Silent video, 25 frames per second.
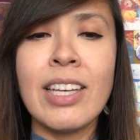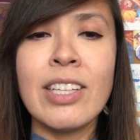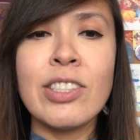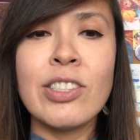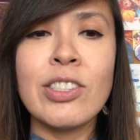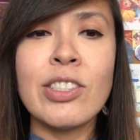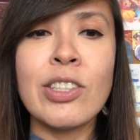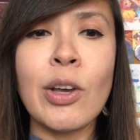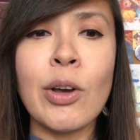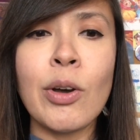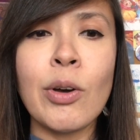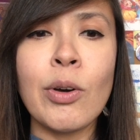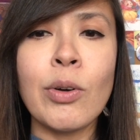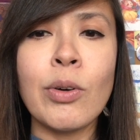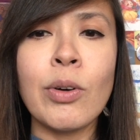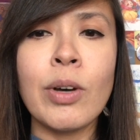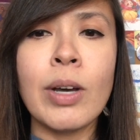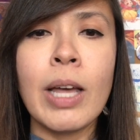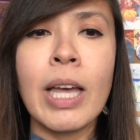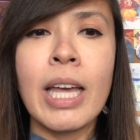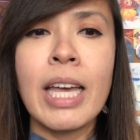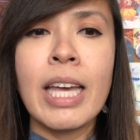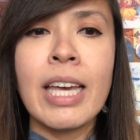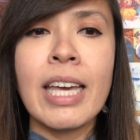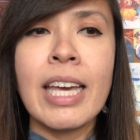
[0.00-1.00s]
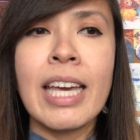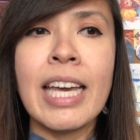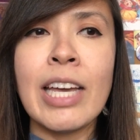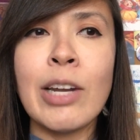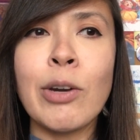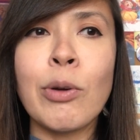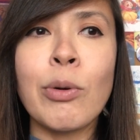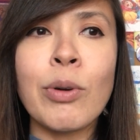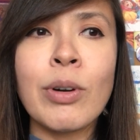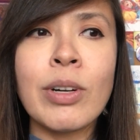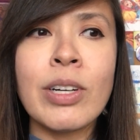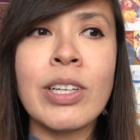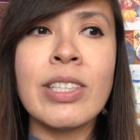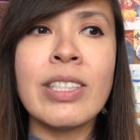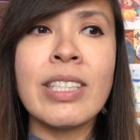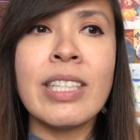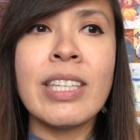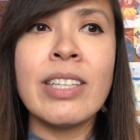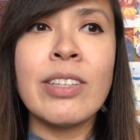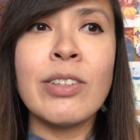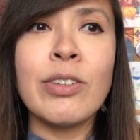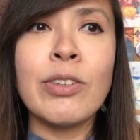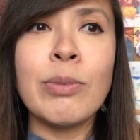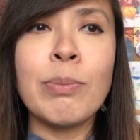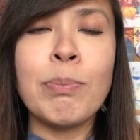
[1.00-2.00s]
So in order
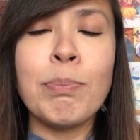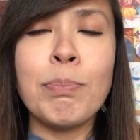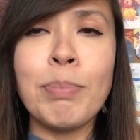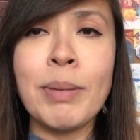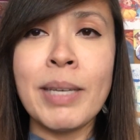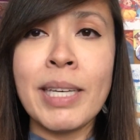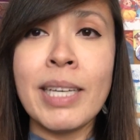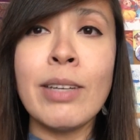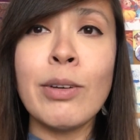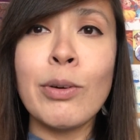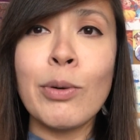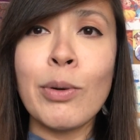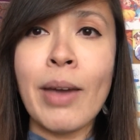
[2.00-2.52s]
to be